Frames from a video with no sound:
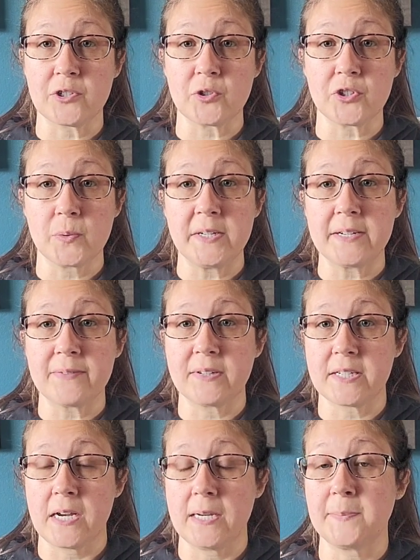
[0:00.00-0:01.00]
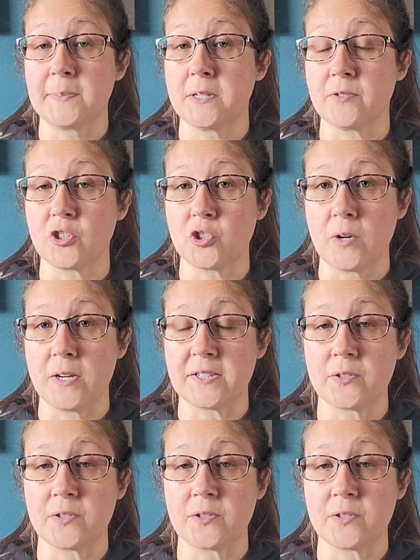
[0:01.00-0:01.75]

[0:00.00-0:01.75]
There's three different types of stress.